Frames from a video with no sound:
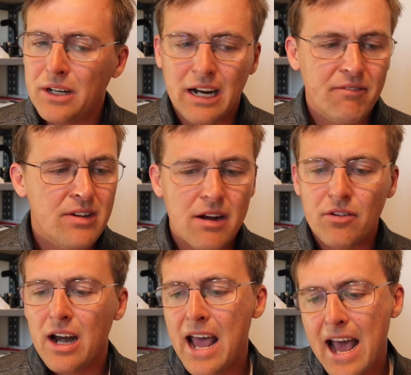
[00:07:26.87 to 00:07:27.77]
and I've
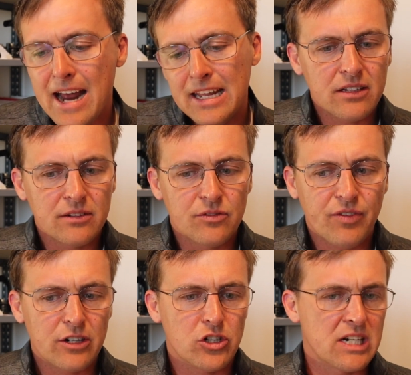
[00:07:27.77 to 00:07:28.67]
never had the
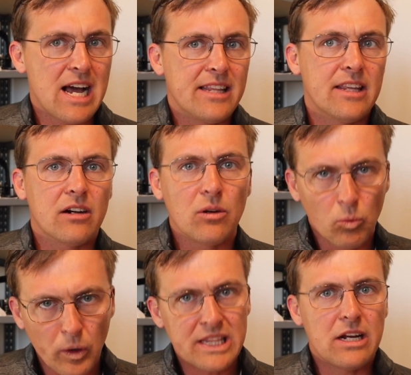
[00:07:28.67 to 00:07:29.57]
fire truck not there
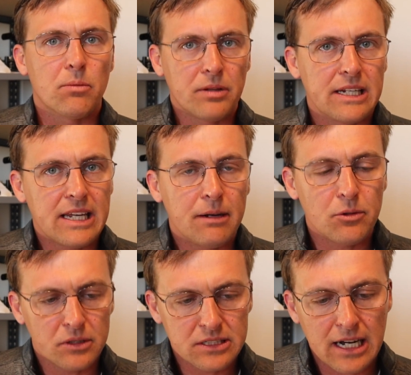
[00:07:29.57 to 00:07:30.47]
when the airplane came
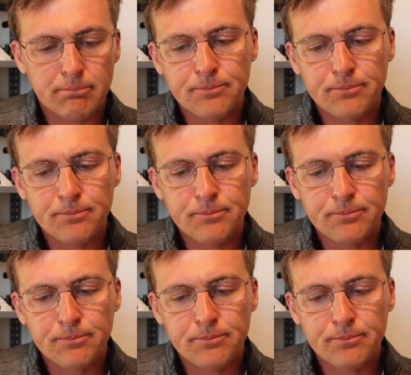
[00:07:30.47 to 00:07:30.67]
to a stop.